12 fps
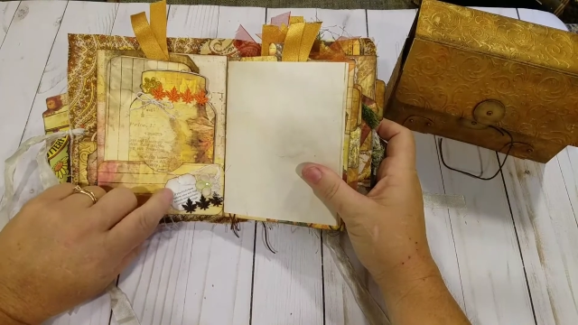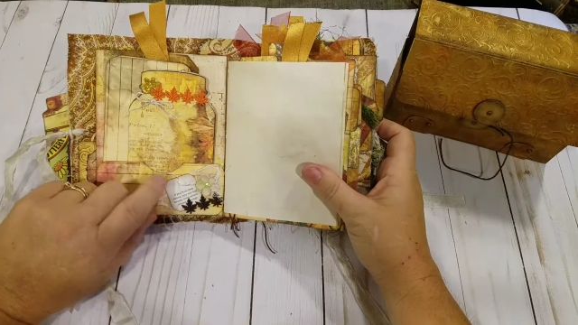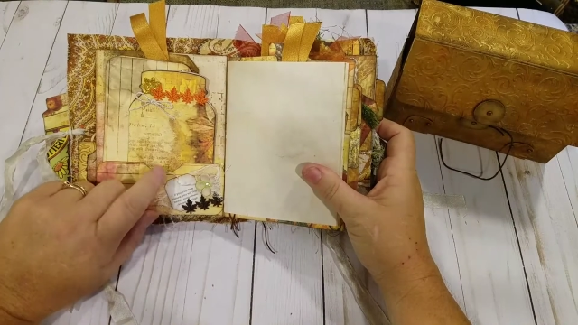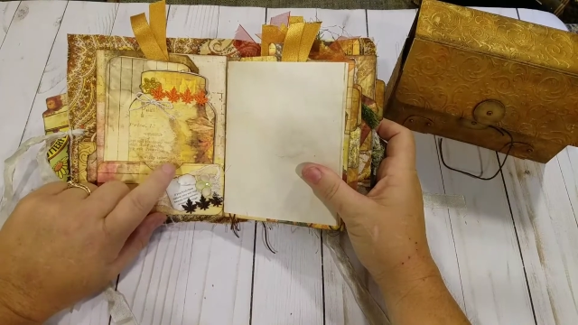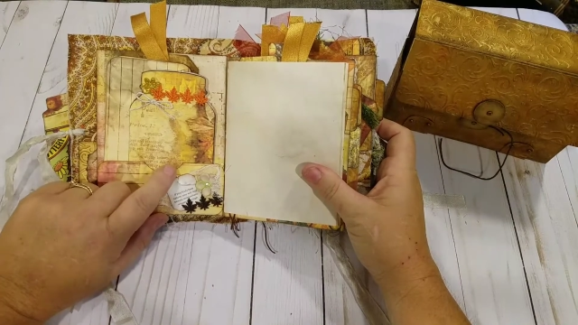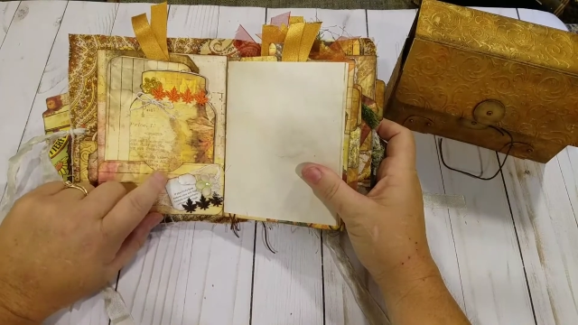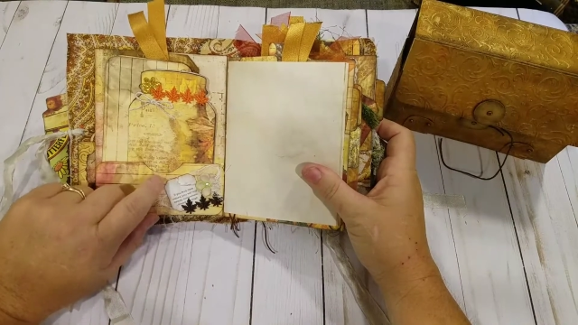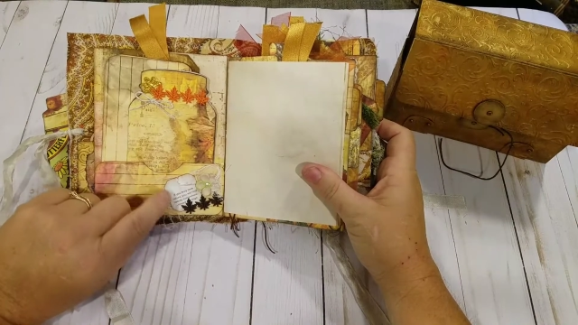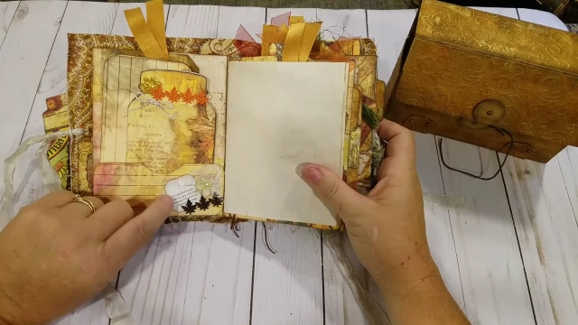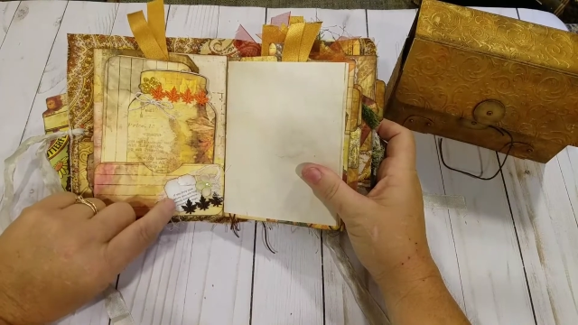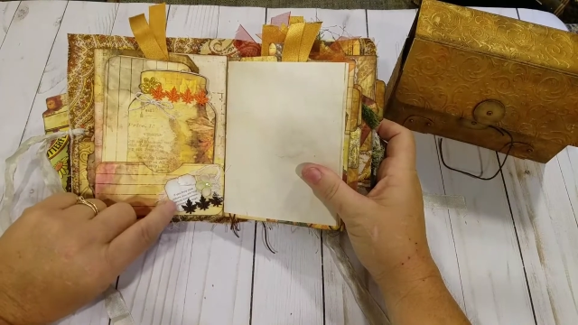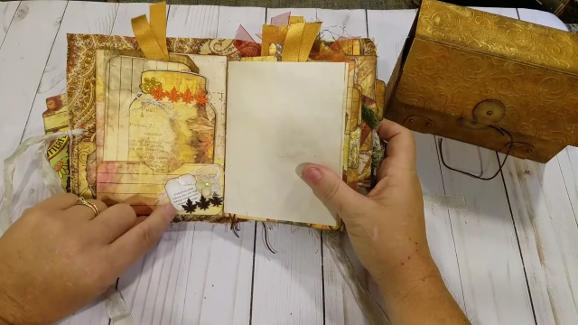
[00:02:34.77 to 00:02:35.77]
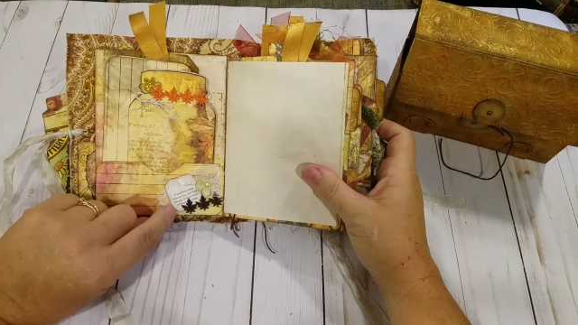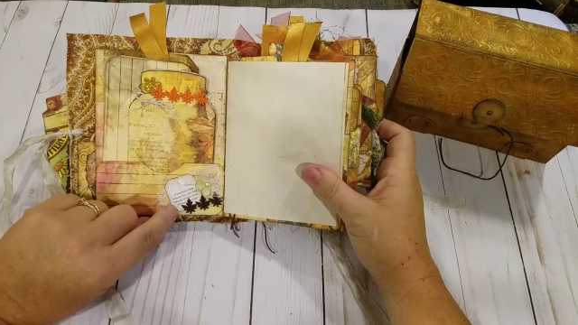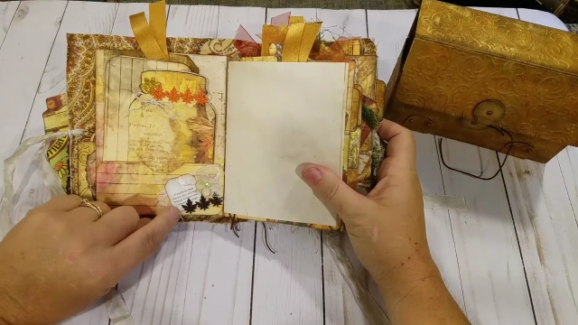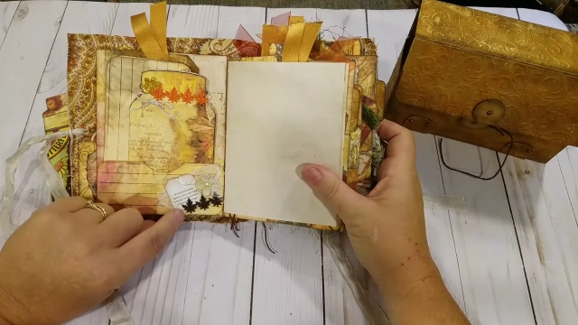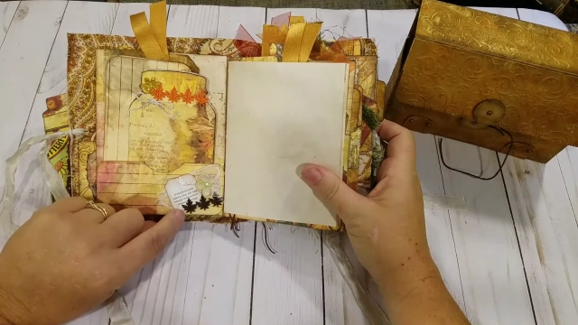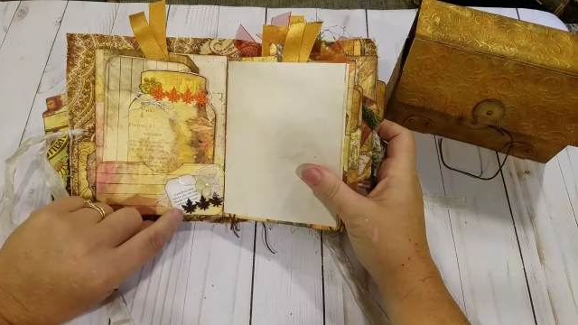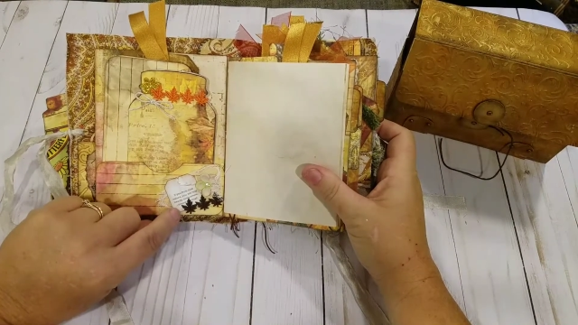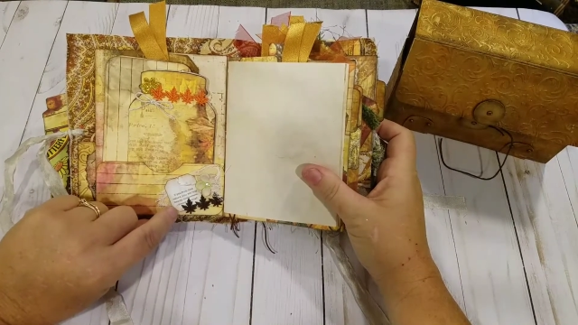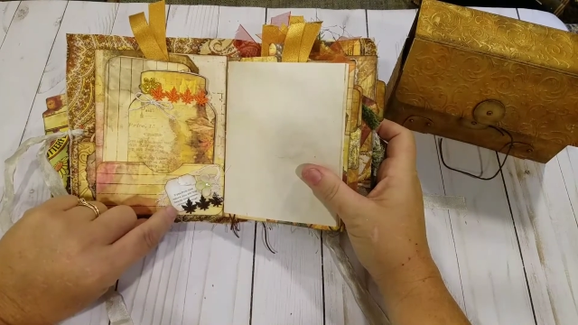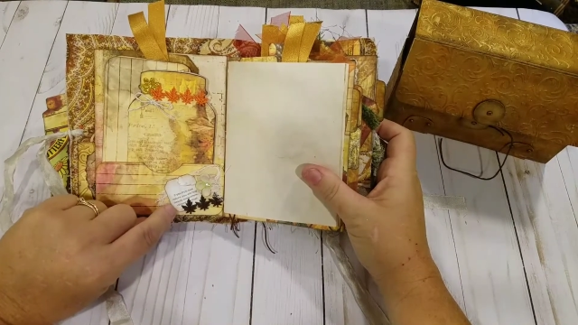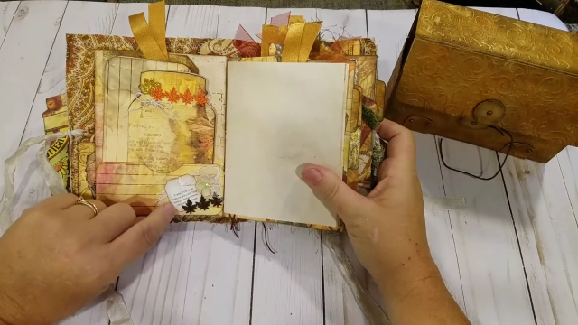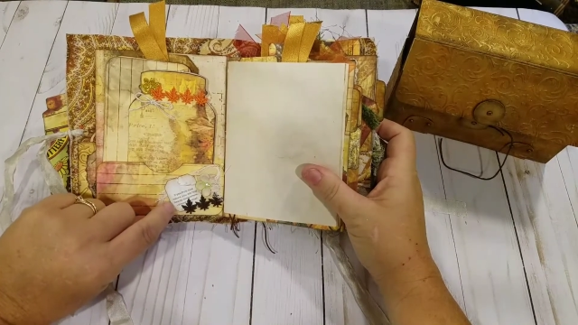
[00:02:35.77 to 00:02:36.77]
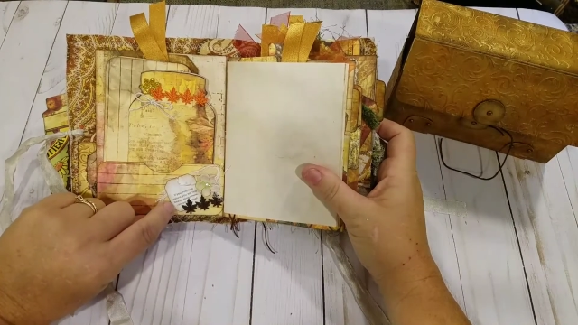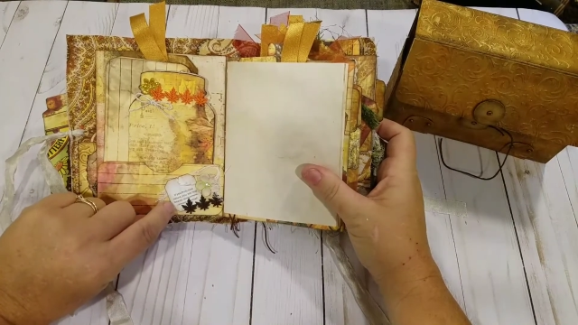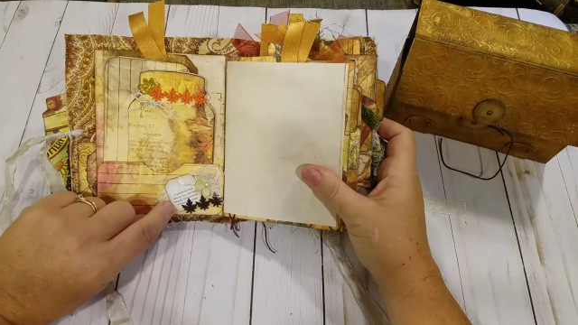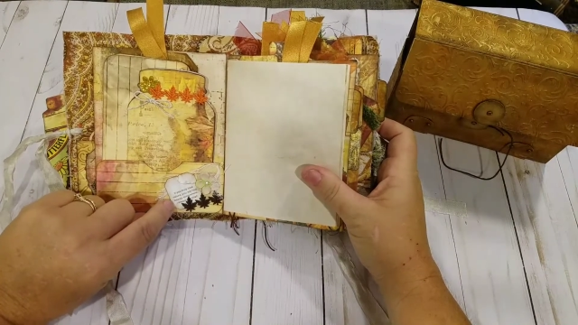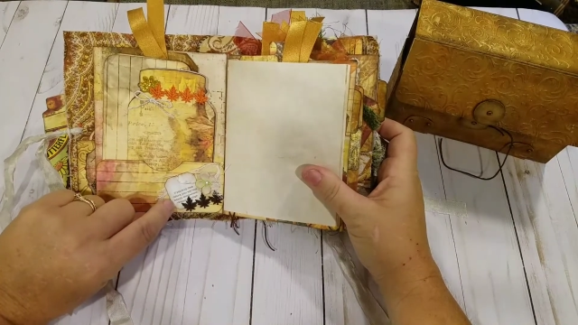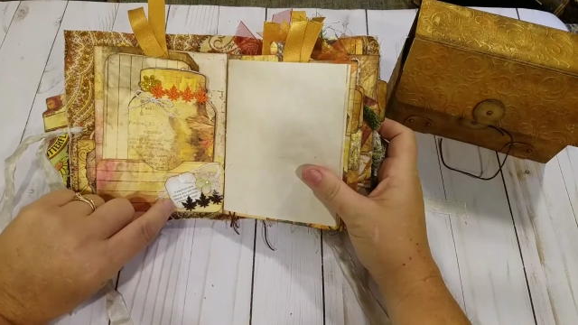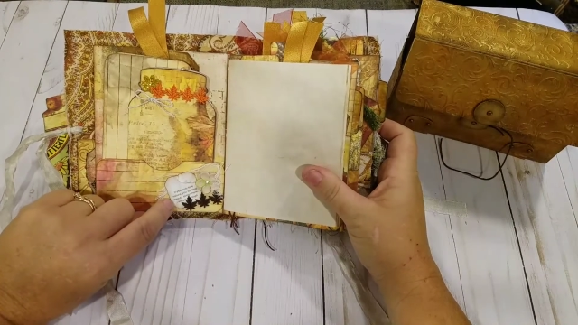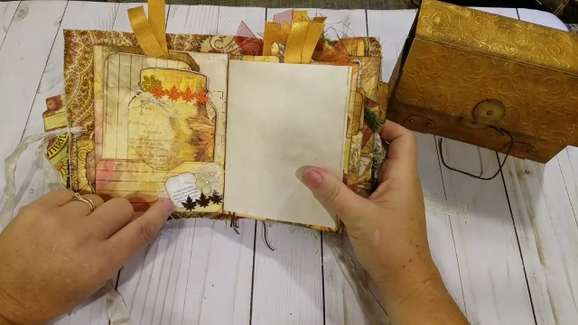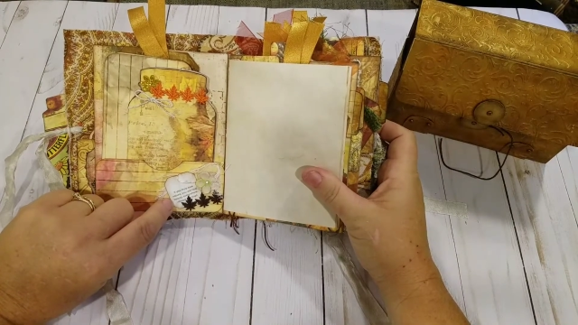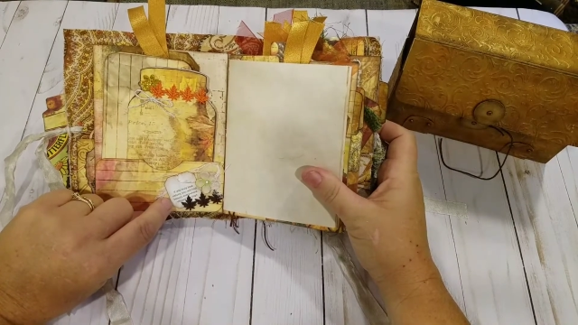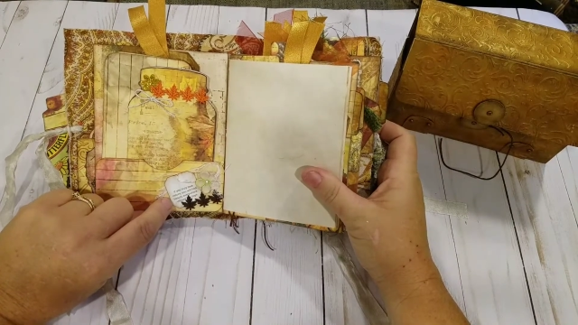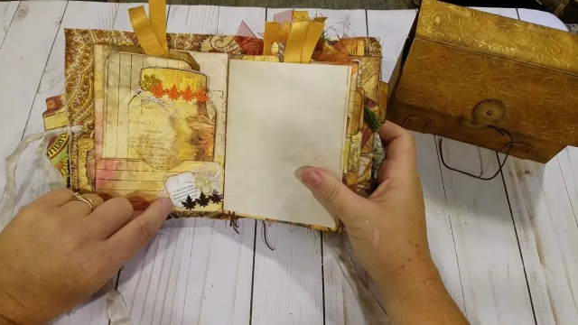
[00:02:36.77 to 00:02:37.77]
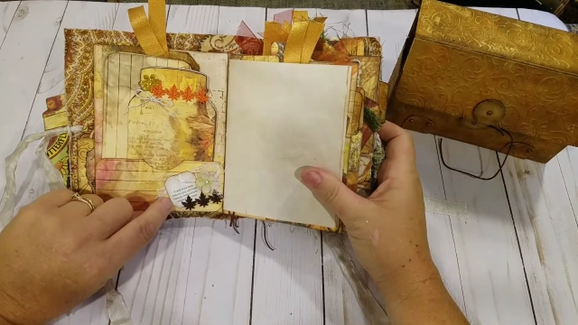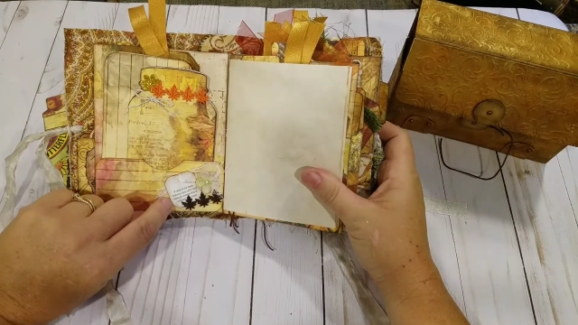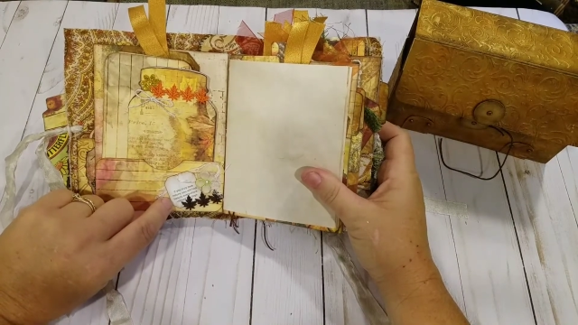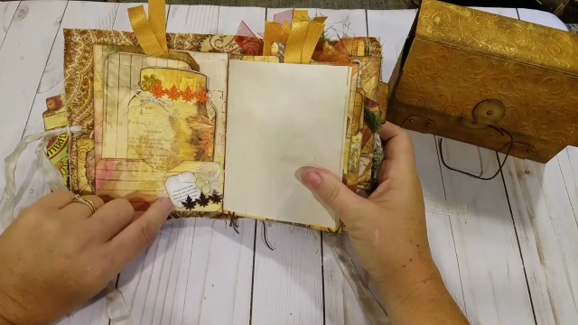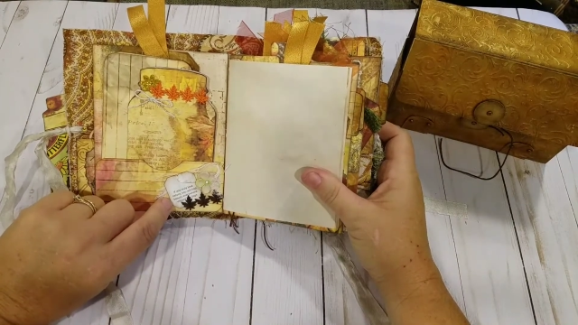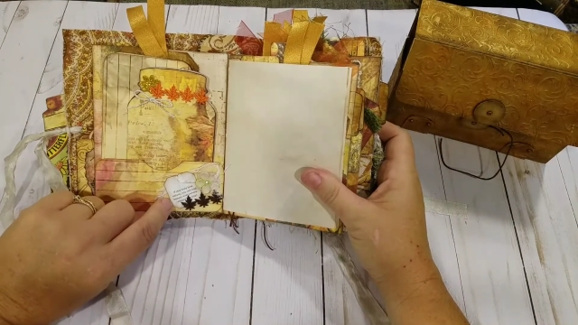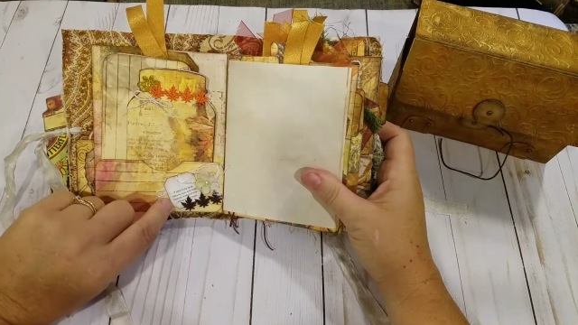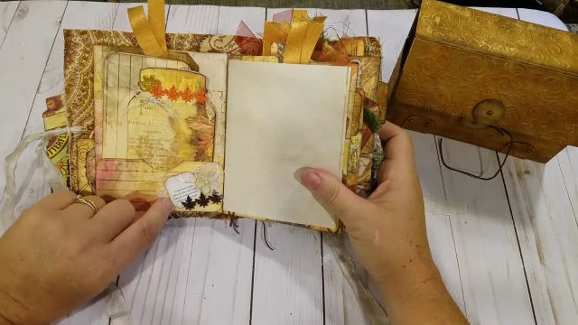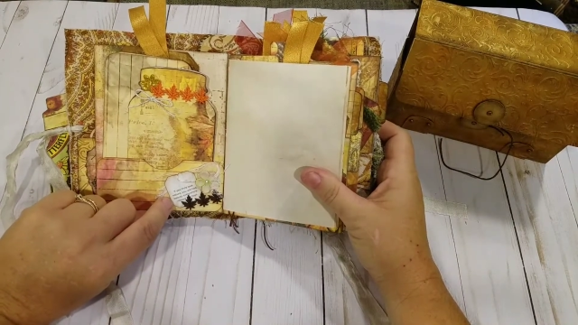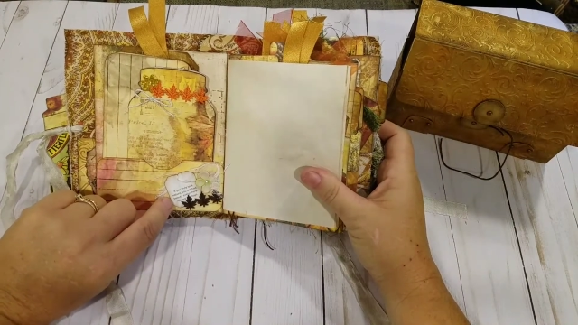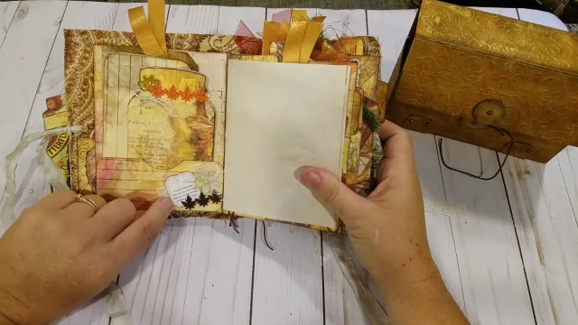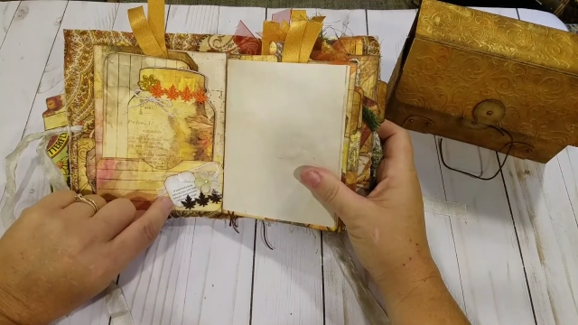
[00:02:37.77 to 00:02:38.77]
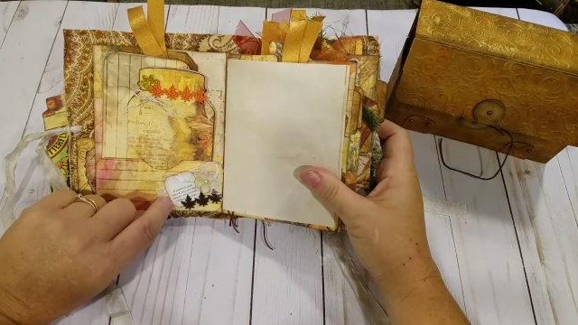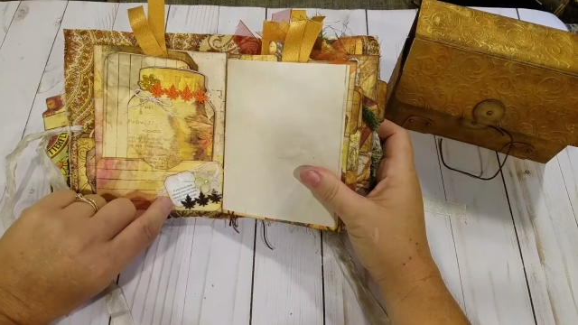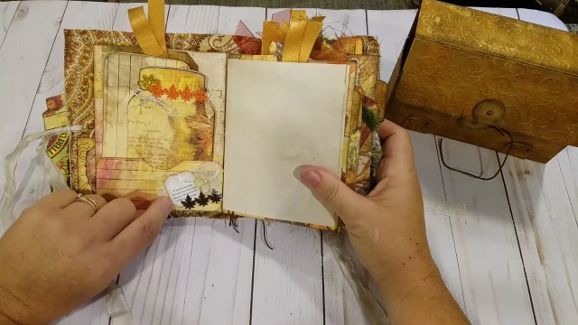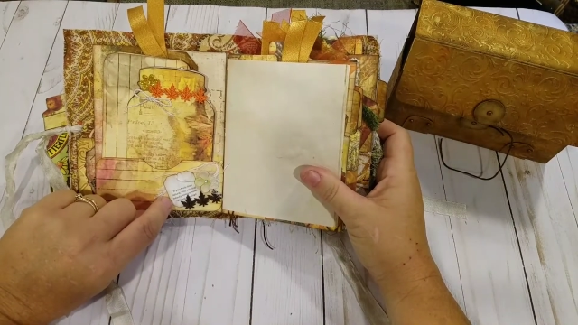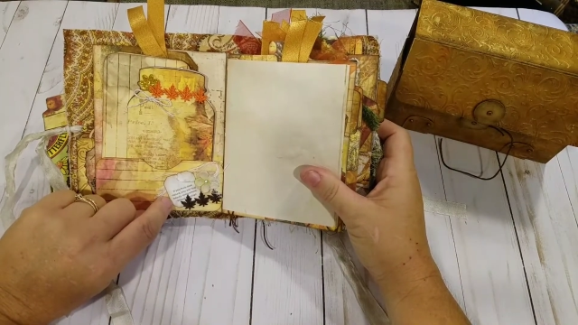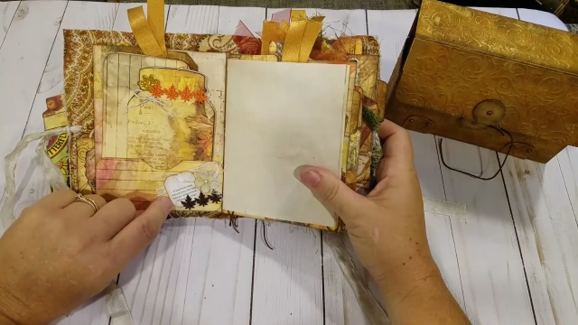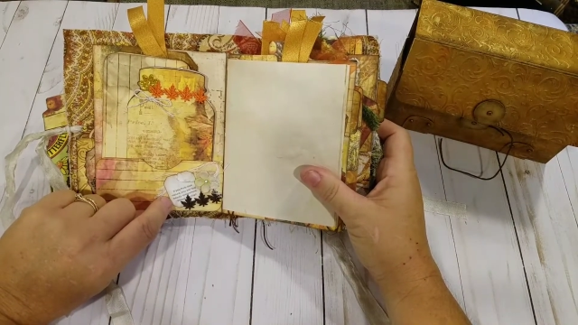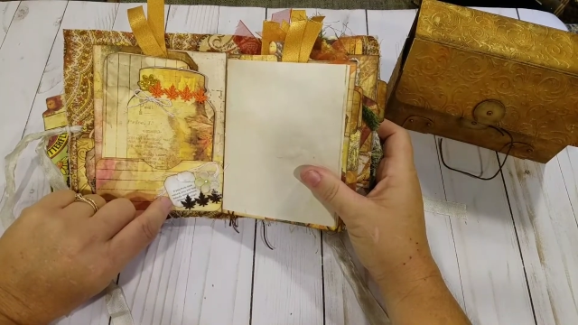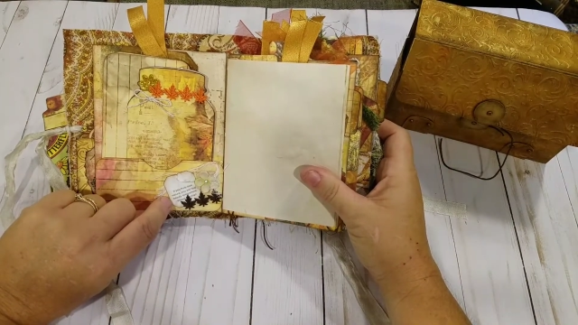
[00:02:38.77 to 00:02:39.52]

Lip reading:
(no speaker visible)